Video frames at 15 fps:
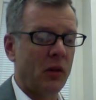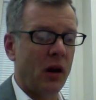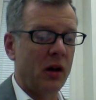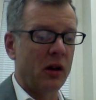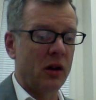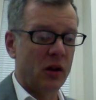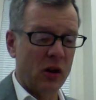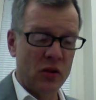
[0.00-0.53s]

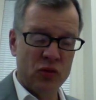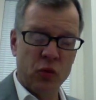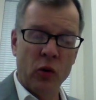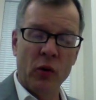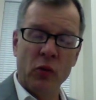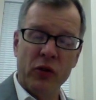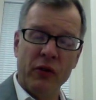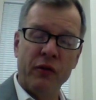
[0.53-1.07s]
Is
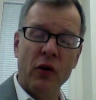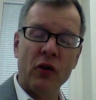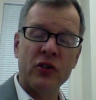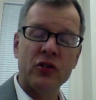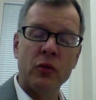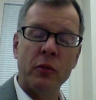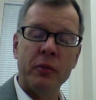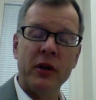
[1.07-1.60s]
where the
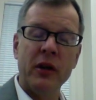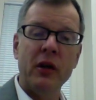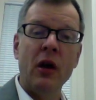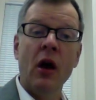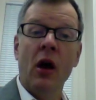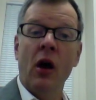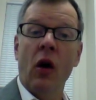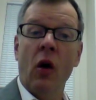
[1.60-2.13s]
focus will be.
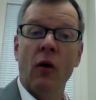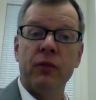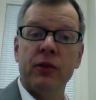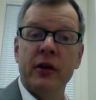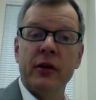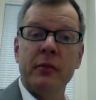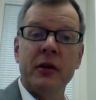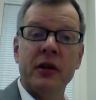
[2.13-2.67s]

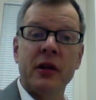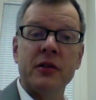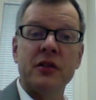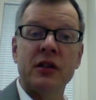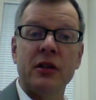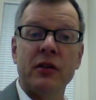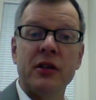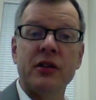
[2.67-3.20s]
Hopefully there'll be another
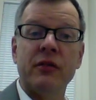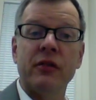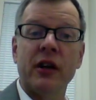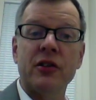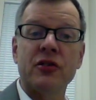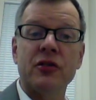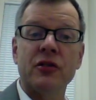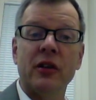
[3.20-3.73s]
series of
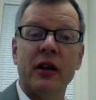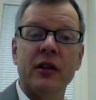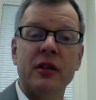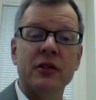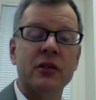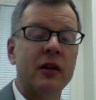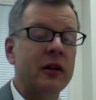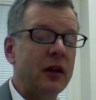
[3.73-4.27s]
lectures like
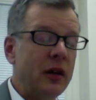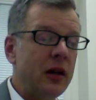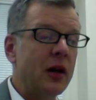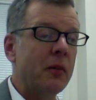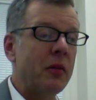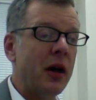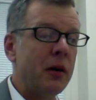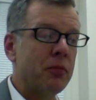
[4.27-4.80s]
this on the
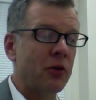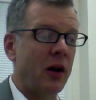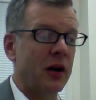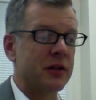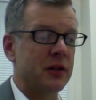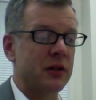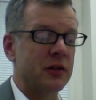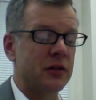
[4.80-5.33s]
EMA
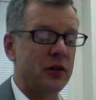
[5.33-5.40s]
process,